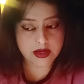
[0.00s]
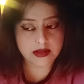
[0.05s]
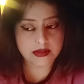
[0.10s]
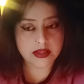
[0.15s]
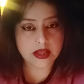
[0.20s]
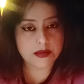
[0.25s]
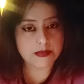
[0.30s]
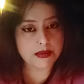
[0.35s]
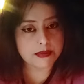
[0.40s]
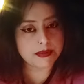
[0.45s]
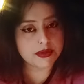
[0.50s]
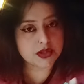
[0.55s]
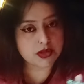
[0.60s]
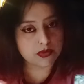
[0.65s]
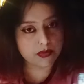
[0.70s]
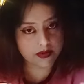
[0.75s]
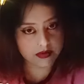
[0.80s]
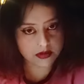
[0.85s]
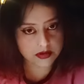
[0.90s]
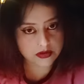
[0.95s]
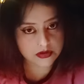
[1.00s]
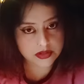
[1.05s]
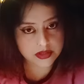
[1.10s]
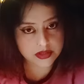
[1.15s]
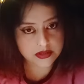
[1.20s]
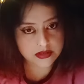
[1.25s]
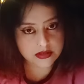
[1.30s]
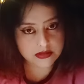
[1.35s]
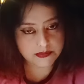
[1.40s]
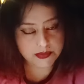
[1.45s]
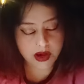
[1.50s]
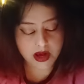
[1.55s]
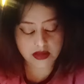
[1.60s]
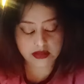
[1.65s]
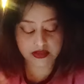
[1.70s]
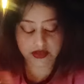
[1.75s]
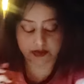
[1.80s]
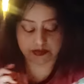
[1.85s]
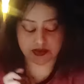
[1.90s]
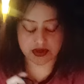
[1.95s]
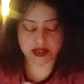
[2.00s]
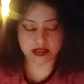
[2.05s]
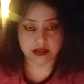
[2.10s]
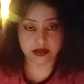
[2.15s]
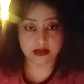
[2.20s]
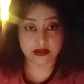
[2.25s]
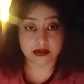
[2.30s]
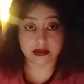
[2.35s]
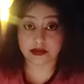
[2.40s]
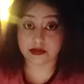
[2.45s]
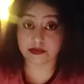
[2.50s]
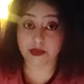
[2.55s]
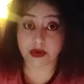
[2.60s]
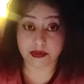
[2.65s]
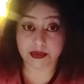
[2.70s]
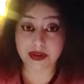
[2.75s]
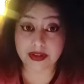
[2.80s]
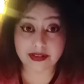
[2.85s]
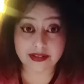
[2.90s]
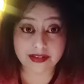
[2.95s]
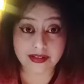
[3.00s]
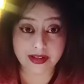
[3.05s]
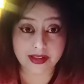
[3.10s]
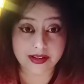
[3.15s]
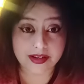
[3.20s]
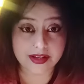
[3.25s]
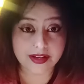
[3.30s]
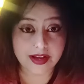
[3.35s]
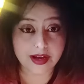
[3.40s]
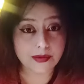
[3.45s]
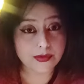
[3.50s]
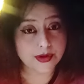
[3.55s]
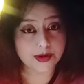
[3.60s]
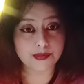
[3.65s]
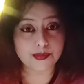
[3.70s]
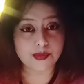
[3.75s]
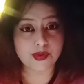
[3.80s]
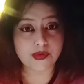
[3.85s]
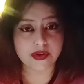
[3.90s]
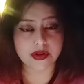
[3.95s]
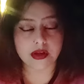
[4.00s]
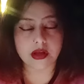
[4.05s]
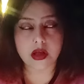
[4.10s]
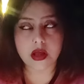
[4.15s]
there may be two energies, past and present, maybe clearing out and moving,